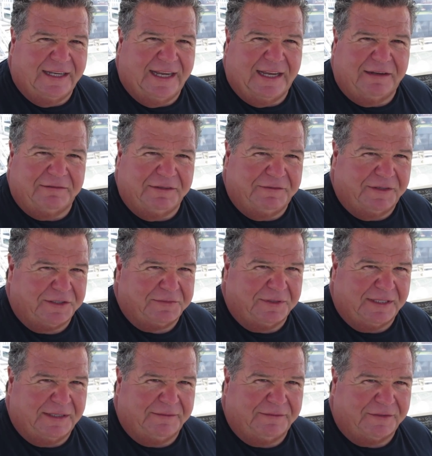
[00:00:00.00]
And we fished
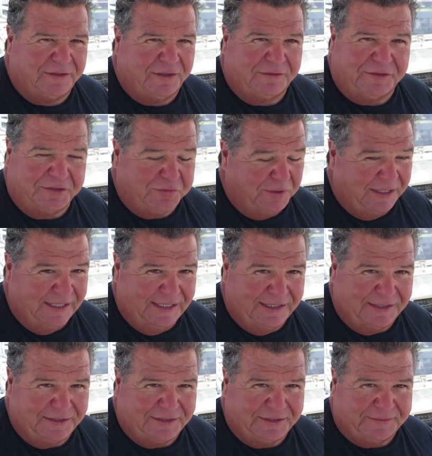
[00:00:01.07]
with him for over 20
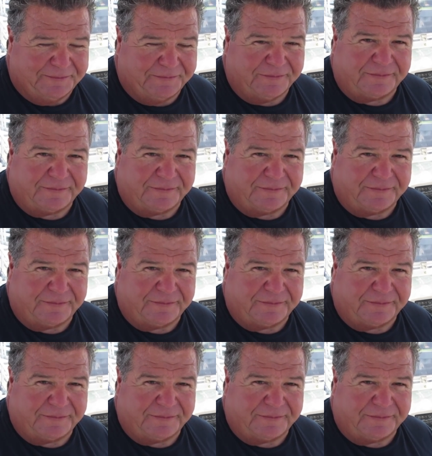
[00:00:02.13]
years.